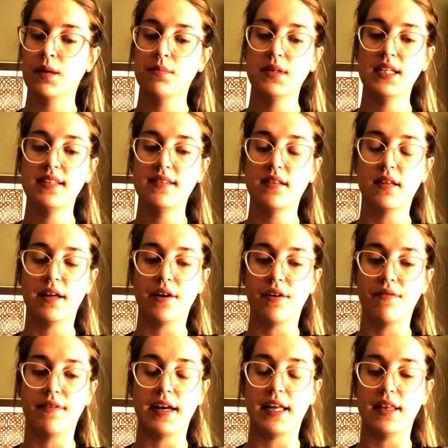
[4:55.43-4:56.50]
Please
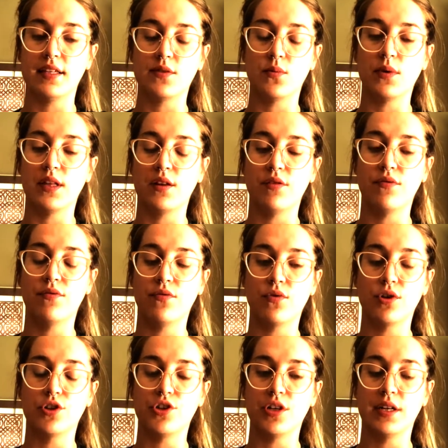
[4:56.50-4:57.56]
clarify this Wheel of
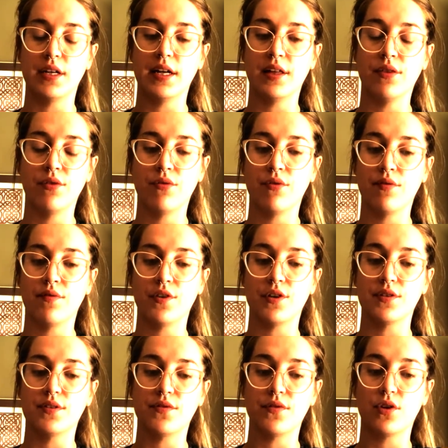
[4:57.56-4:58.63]
Fortune in the
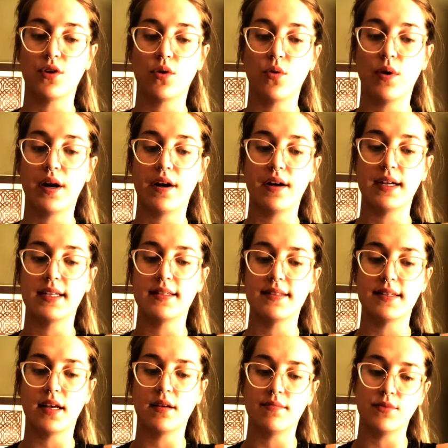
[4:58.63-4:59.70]
reverse for Aquarius,
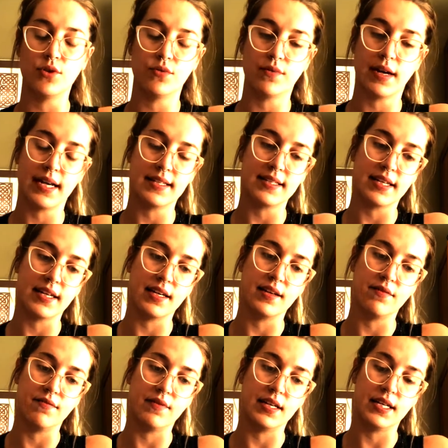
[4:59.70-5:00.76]
Sun, Moon, Rising,
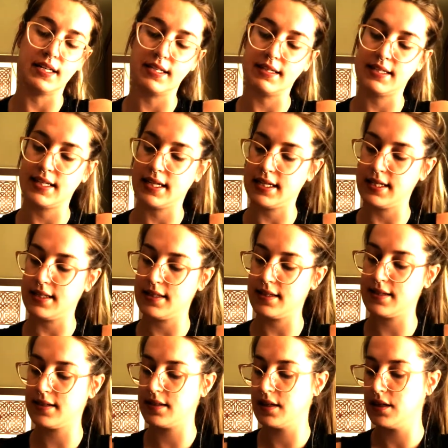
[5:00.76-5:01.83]
and Venus signs.